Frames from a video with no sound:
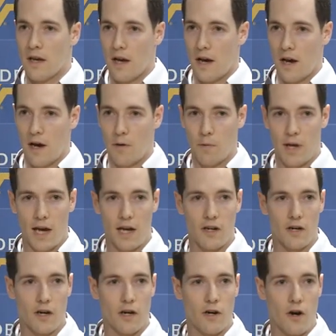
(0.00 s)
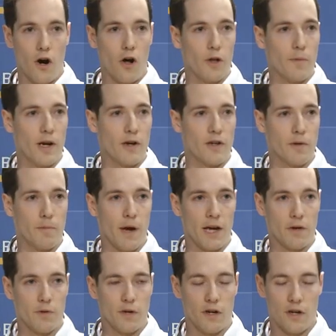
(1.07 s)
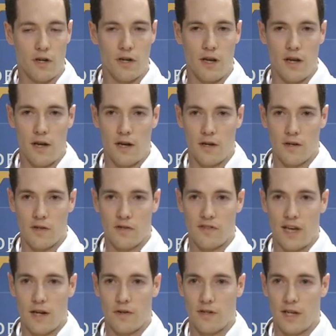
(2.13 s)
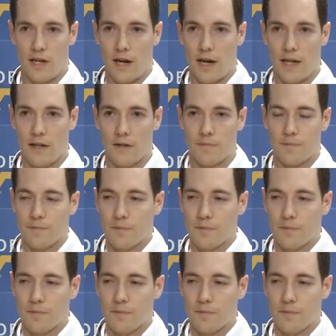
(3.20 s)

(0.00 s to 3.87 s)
we had our All-American banquet on Saturday night